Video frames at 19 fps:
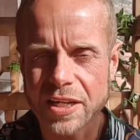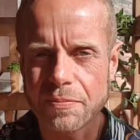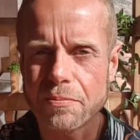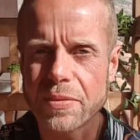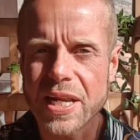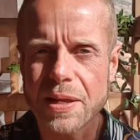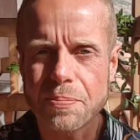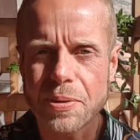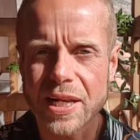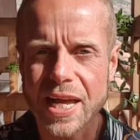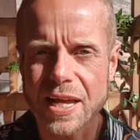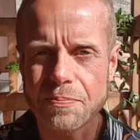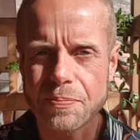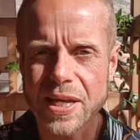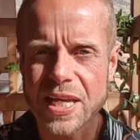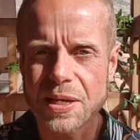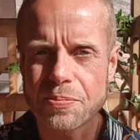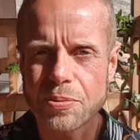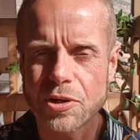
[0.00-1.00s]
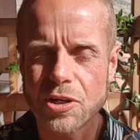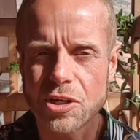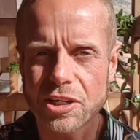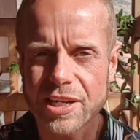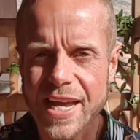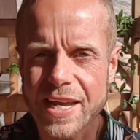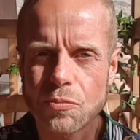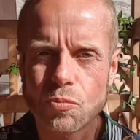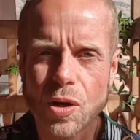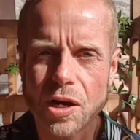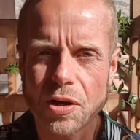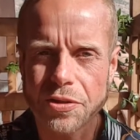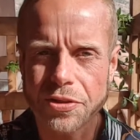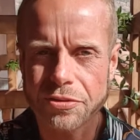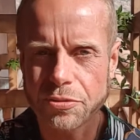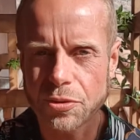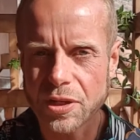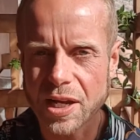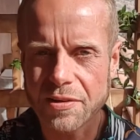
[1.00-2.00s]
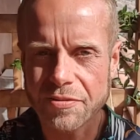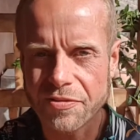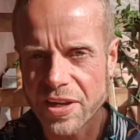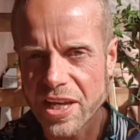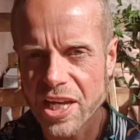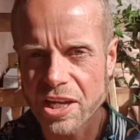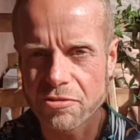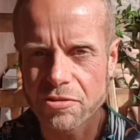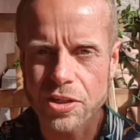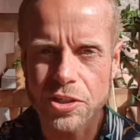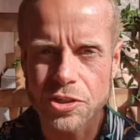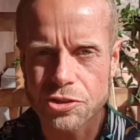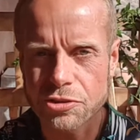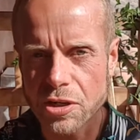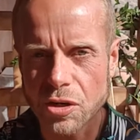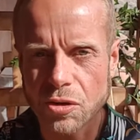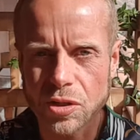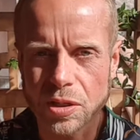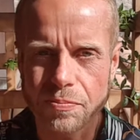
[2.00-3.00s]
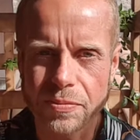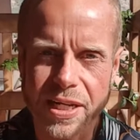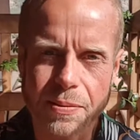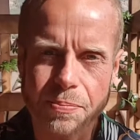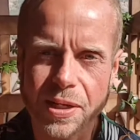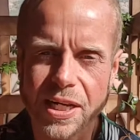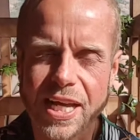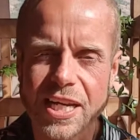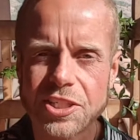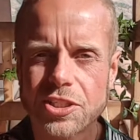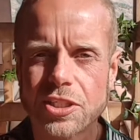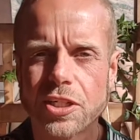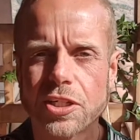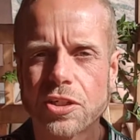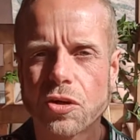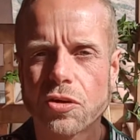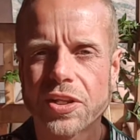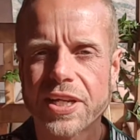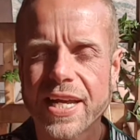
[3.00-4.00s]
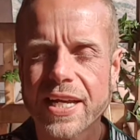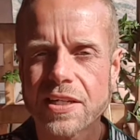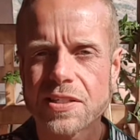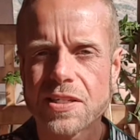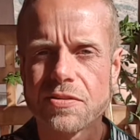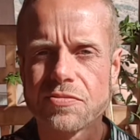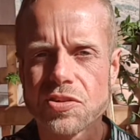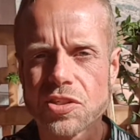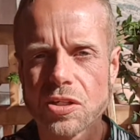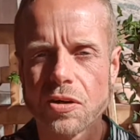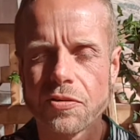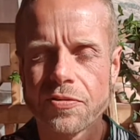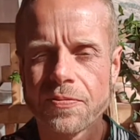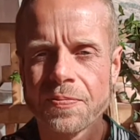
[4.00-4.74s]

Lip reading: manipulate people and gain wealth through like fear and control and manipulation and all the negative stuff.